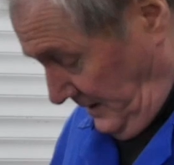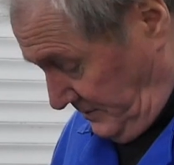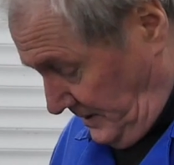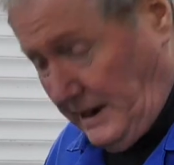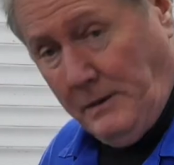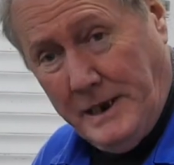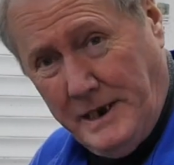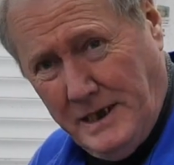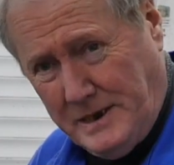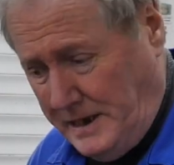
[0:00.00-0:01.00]
it was a little bit
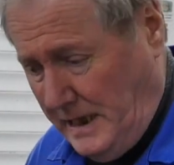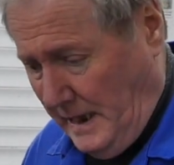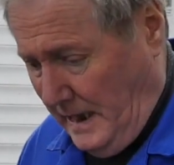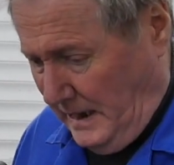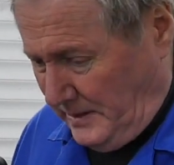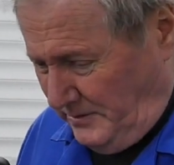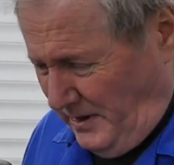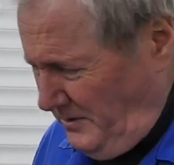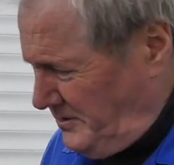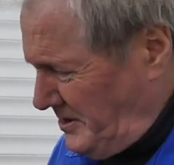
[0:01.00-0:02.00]
dirty. The
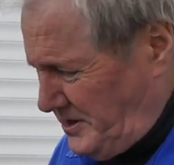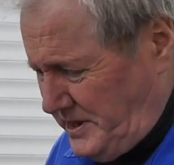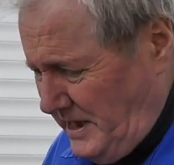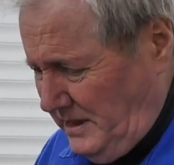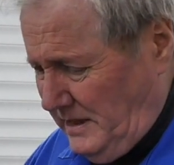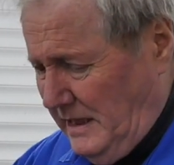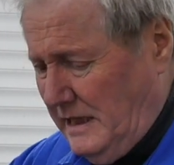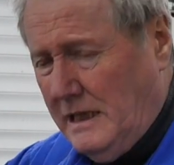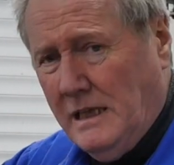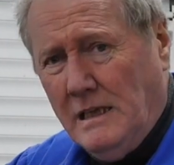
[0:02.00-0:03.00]
roads are still
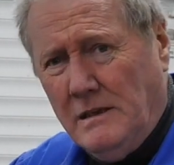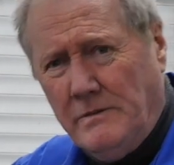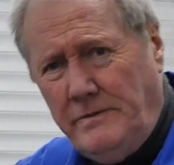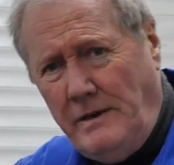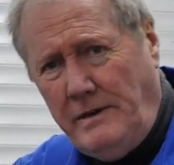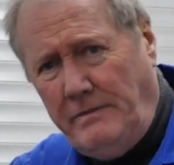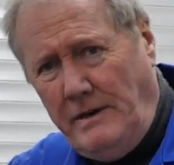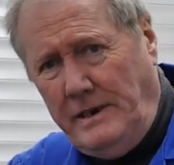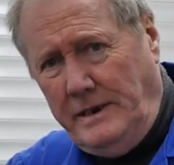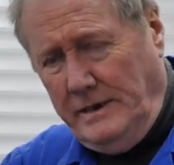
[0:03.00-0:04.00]
very,
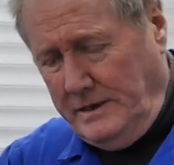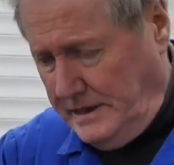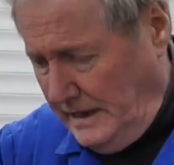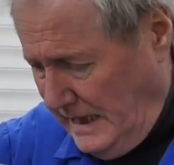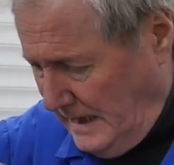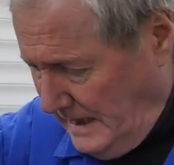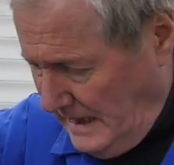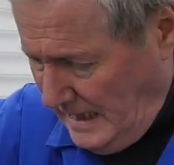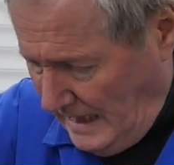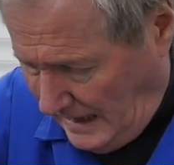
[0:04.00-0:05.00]
very dirty,
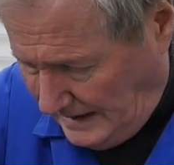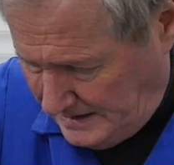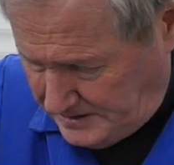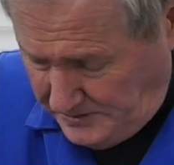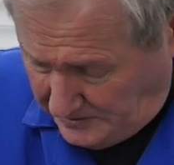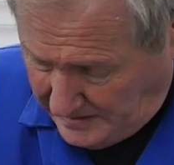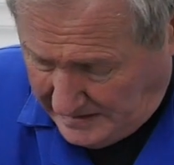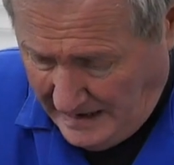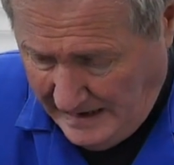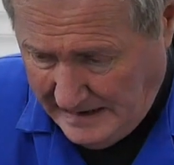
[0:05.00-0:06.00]
and it's
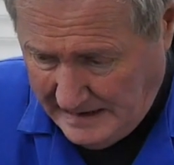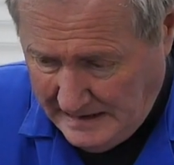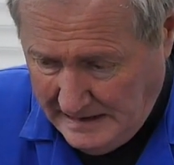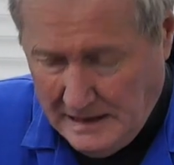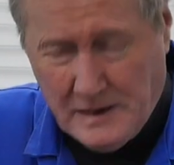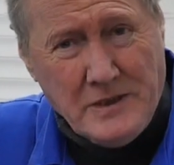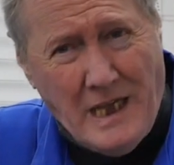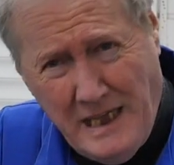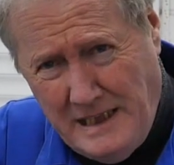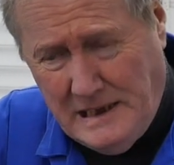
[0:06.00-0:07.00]
annoying because I
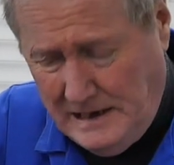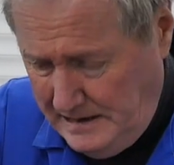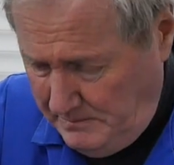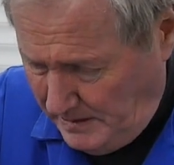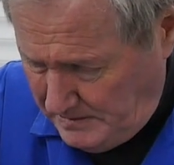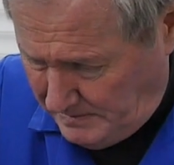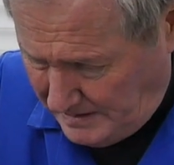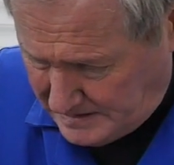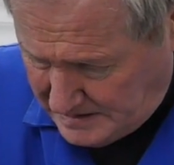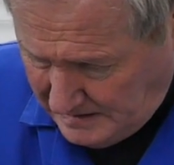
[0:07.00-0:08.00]
hate cleaning
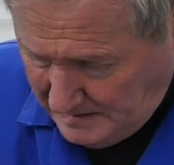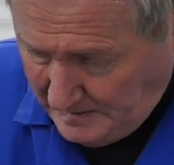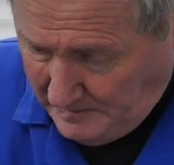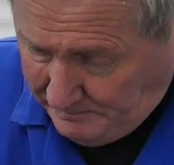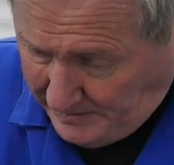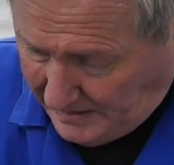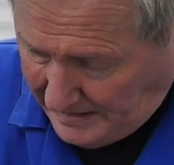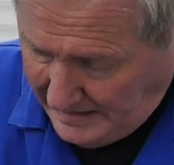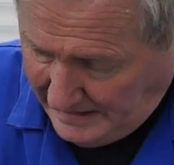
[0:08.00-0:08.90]
motorbikes. But